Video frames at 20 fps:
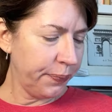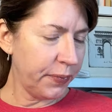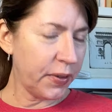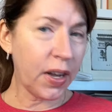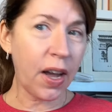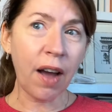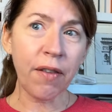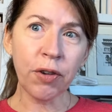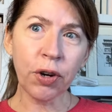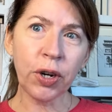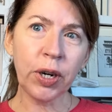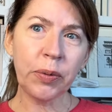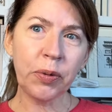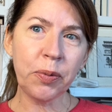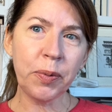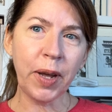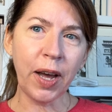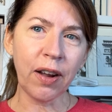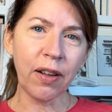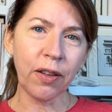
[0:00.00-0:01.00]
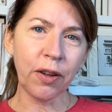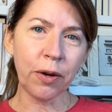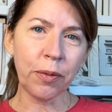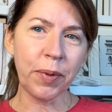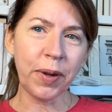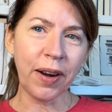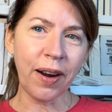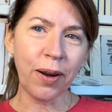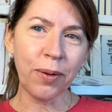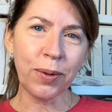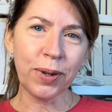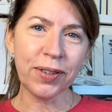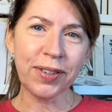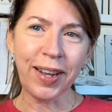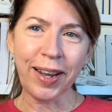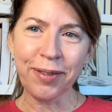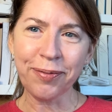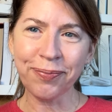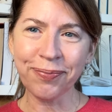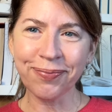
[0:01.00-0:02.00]
The cover creeps me out a little bit, I will
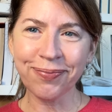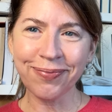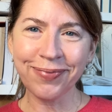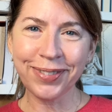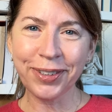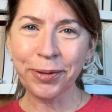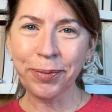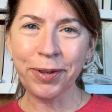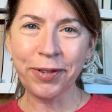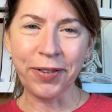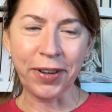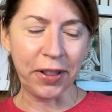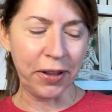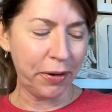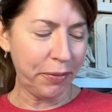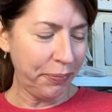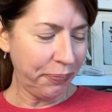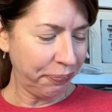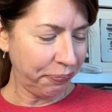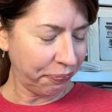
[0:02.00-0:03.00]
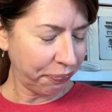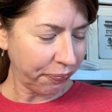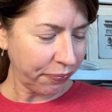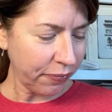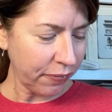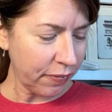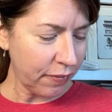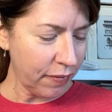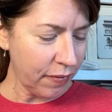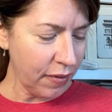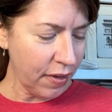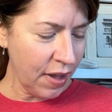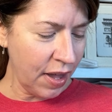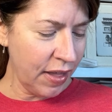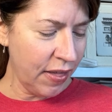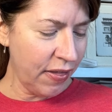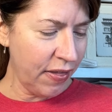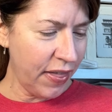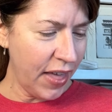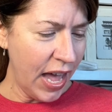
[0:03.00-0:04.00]
say. It'll be fun though.
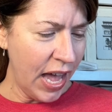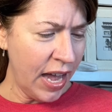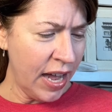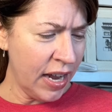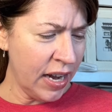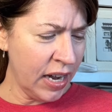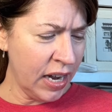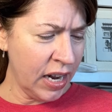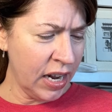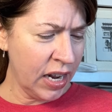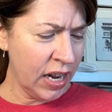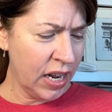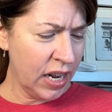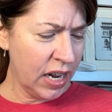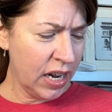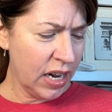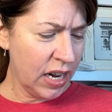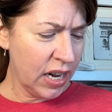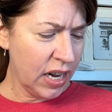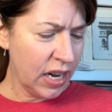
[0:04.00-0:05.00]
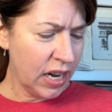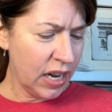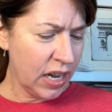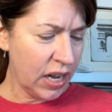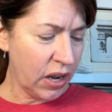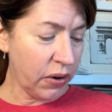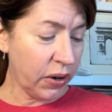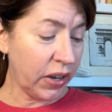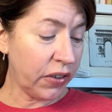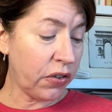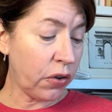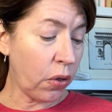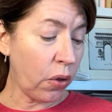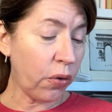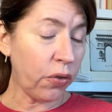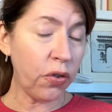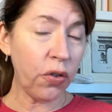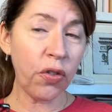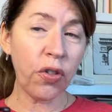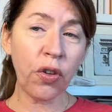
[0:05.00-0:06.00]
And then, okay, so
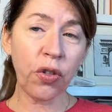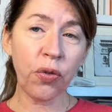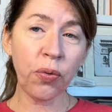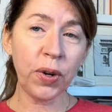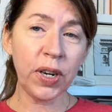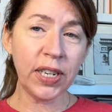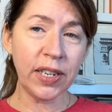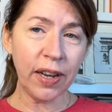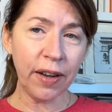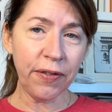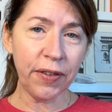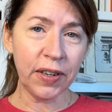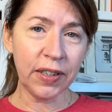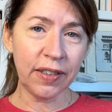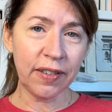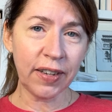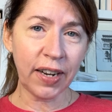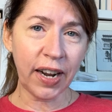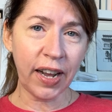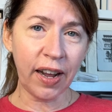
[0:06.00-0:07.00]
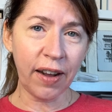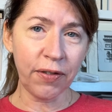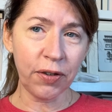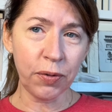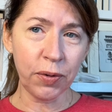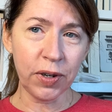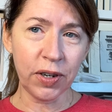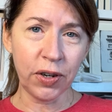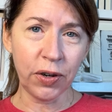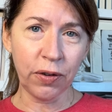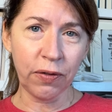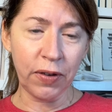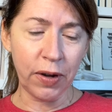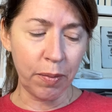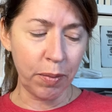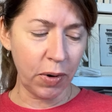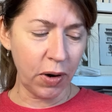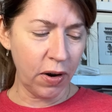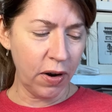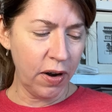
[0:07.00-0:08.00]
those are the three definites that I have to read in
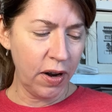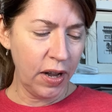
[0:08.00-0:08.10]
November.